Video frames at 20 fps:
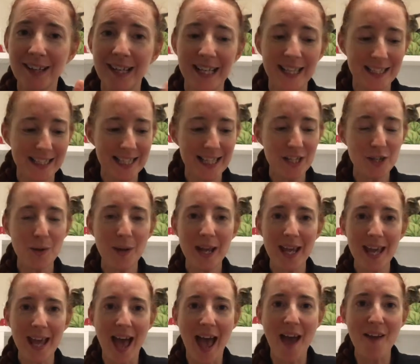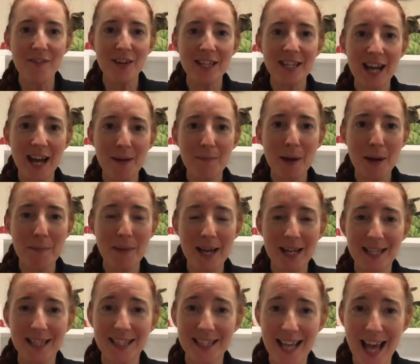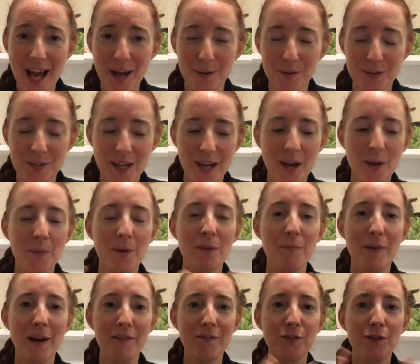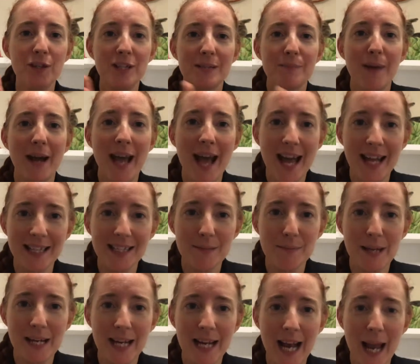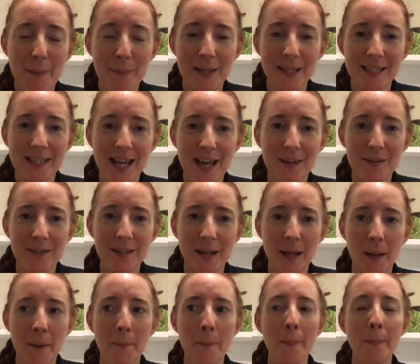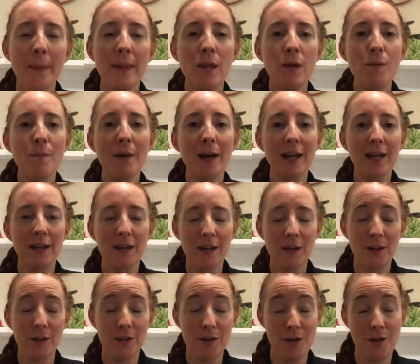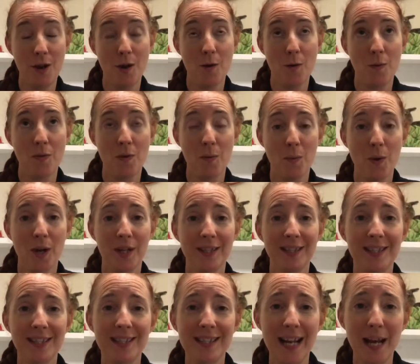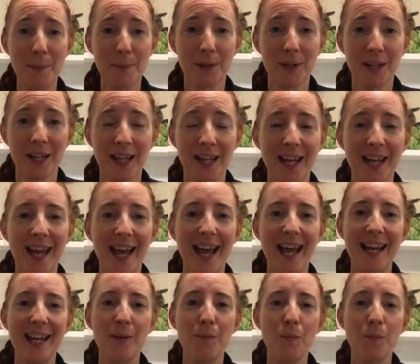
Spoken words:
Did you hear every time I made a sound with my voice, my hands made a clapping sound? You might know the word syllable, and in